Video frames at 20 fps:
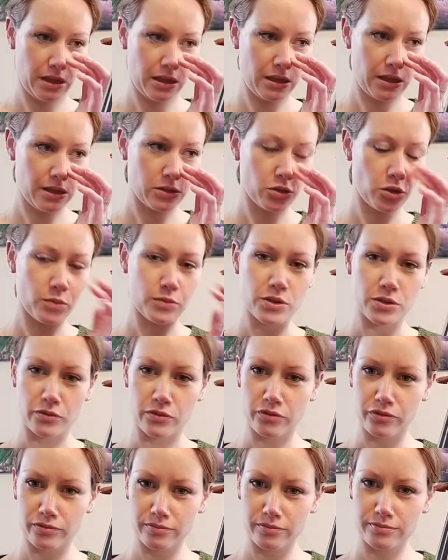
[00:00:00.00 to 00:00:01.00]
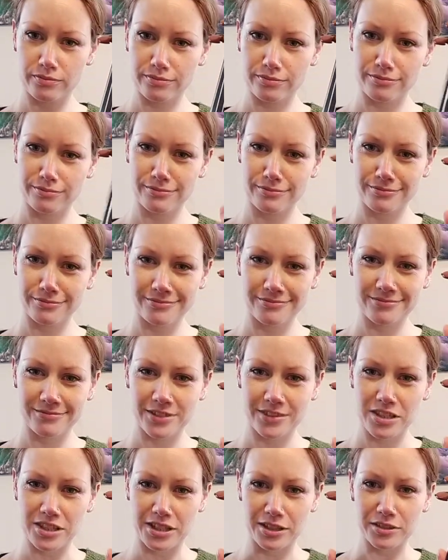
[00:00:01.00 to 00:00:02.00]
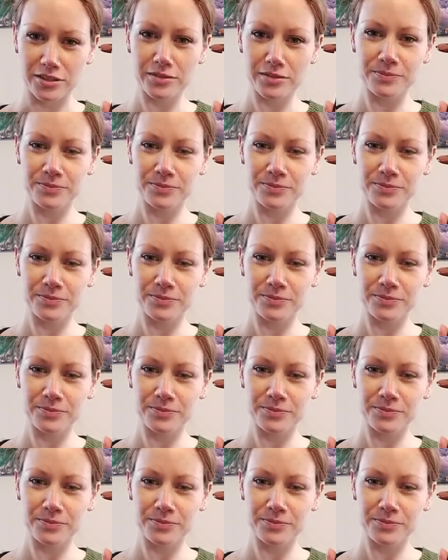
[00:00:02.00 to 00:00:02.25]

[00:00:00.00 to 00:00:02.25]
in terms of skill,